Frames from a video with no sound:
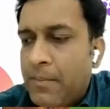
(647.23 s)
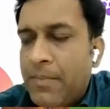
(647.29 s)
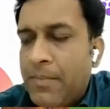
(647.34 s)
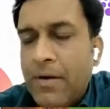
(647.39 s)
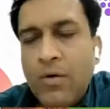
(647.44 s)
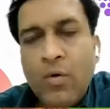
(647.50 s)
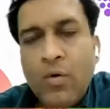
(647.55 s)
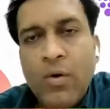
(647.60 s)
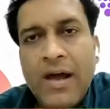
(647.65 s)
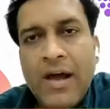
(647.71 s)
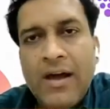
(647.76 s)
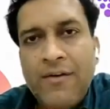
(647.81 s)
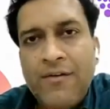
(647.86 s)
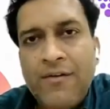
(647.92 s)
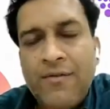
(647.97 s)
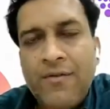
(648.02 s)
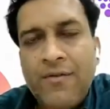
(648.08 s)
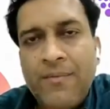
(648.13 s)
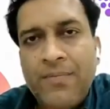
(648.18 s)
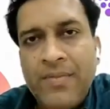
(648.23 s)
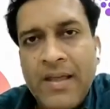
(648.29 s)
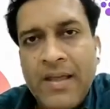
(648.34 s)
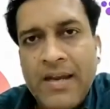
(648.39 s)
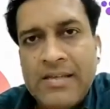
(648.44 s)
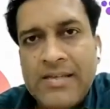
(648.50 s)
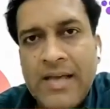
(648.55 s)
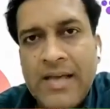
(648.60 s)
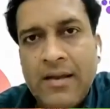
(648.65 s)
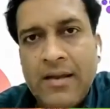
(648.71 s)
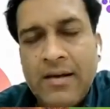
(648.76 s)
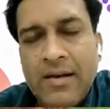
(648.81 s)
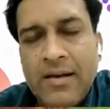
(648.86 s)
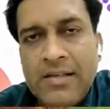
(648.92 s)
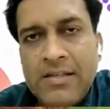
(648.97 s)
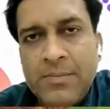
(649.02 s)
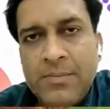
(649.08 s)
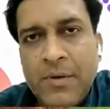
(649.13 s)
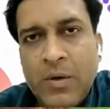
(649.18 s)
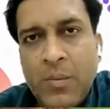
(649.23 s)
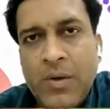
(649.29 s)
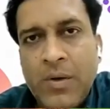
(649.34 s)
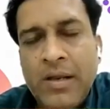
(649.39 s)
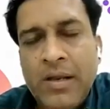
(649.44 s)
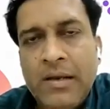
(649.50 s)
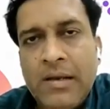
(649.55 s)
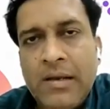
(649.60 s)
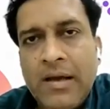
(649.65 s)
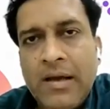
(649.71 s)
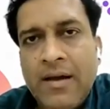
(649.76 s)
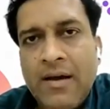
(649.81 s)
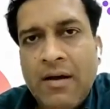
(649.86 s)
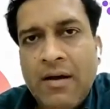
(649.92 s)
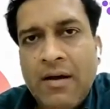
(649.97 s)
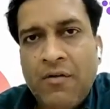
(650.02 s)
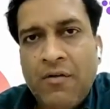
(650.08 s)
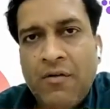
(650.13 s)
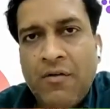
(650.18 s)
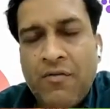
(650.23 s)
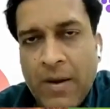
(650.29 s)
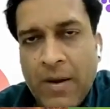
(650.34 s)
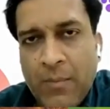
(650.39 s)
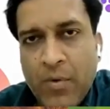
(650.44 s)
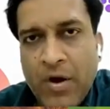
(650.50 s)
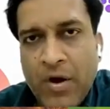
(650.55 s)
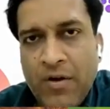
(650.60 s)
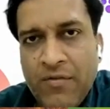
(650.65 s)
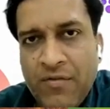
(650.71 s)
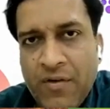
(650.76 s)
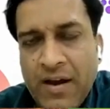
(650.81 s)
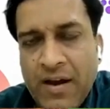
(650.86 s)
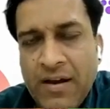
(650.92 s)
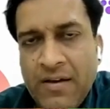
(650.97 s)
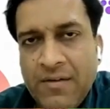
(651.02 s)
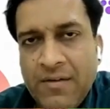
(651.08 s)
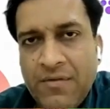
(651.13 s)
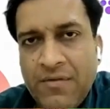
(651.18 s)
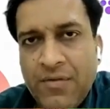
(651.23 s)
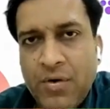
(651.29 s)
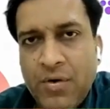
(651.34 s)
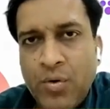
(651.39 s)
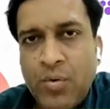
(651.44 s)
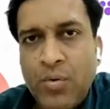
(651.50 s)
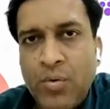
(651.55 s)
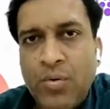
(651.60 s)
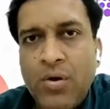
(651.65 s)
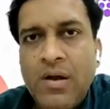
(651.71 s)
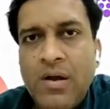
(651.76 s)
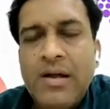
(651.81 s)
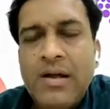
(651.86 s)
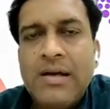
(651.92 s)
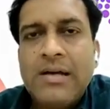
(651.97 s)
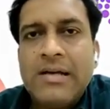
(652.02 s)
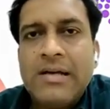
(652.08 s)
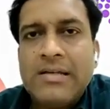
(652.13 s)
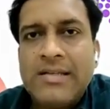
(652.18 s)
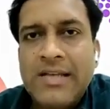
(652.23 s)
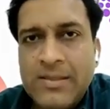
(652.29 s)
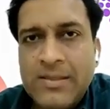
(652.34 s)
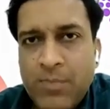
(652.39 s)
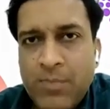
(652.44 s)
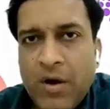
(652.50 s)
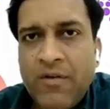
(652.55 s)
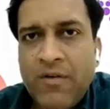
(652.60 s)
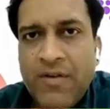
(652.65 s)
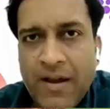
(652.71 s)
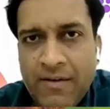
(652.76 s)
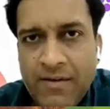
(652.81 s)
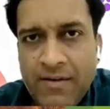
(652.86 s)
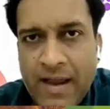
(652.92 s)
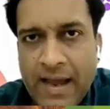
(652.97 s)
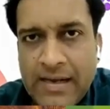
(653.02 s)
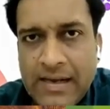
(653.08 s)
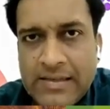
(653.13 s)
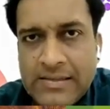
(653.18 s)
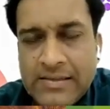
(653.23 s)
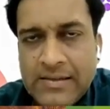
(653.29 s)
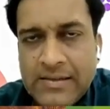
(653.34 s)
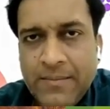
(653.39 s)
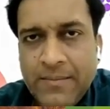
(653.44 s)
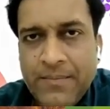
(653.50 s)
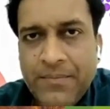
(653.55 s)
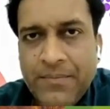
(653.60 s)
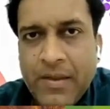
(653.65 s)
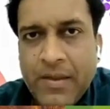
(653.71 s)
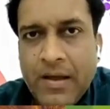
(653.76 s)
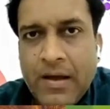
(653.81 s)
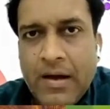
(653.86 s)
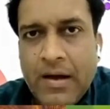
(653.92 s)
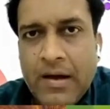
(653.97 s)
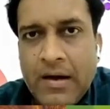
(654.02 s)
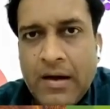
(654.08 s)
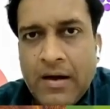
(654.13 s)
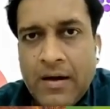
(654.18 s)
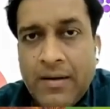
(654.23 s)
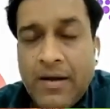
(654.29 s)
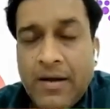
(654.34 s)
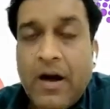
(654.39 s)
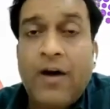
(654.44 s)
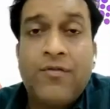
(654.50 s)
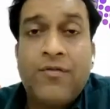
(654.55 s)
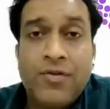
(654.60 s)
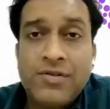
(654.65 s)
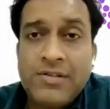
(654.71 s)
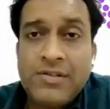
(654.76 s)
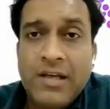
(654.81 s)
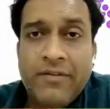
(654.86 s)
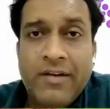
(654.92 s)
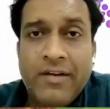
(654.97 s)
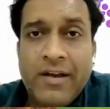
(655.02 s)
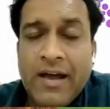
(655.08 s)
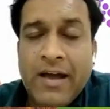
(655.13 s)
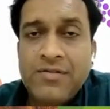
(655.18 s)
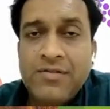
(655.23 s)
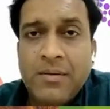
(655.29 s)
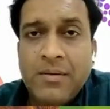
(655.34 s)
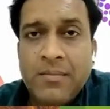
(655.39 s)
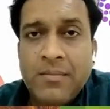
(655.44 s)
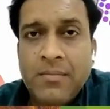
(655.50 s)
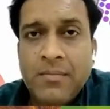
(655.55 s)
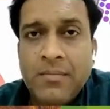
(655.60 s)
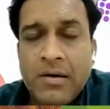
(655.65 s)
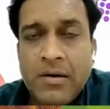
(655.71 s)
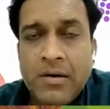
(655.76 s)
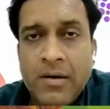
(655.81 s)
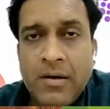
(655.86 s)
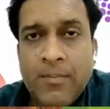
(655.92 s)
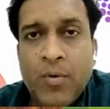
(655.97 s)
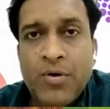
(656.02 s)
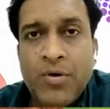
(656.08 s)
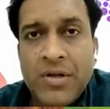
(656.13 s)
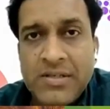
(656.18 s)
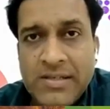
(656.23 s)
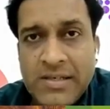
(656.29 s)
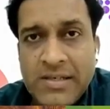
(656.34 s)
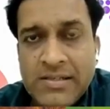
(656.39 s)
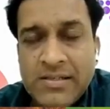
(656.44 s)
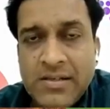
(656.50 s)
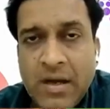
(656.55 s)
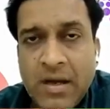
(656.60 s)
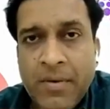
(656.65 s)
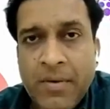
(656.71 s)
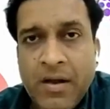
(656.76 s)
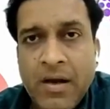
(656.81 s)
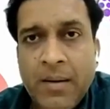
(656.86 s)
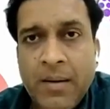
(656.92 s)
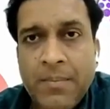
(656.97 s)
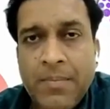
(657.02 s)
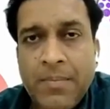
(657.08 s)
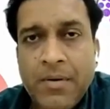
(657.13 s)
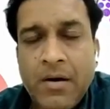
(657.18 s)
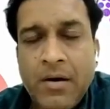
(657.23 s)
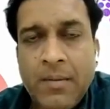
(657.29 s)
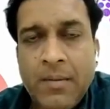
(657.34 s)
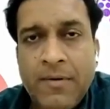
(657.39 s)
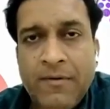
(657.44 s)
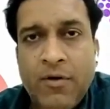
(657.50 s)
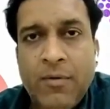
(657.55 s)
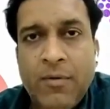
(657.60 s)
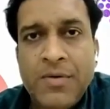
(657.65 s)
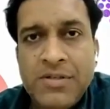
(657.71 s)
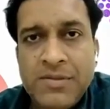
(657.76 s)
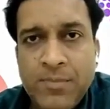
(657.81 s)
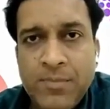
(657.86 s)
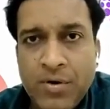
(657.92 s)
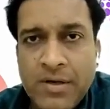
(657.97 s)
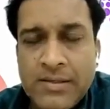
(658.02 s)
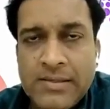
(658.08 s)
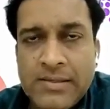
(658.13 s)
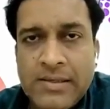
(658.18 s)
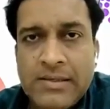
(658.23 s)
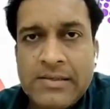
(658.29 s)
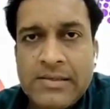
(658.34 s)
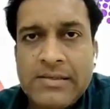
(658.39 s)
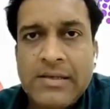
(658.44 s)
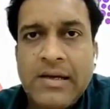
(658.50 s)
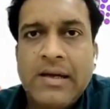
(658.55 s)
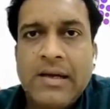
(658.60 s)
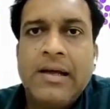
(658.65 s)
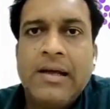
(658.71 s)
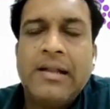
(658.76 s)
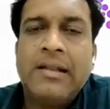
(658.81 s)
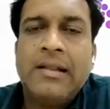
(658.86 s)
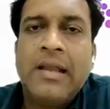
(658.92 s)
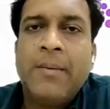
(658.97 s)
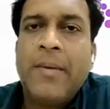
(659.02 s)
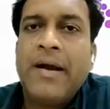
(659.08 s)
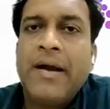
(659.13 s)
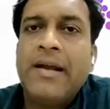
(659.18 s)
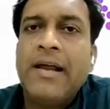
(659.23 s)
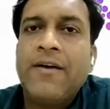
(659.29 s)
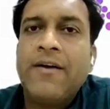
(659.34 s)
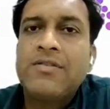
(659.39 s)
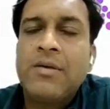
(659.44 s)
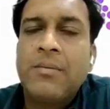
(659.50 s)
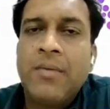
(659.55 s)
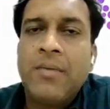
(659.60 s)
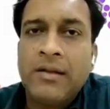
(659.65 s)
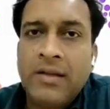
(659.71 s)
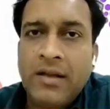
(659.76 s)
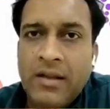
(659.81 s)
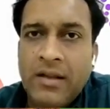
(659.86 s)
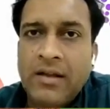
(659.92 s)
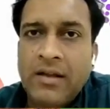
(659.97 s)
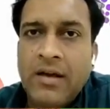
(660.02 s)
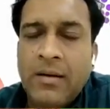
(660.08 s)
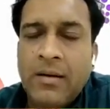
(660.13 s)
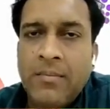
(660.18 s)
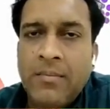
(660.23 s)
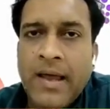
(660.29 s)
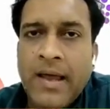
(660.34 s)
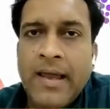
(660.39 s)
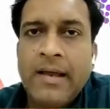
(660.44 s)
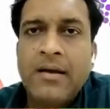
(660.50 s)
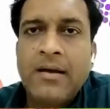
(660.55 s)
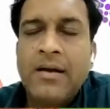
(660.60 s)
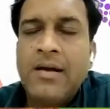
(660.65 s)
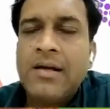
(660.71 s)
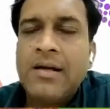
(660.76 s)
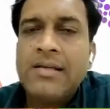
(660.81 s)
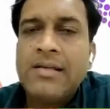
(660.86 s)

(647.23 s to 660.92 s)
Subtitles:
people who have their salaries between 5.5 to 6.5 lakhs, of course, they will have some bonuses coming up, performance bonuses. They might have some other income like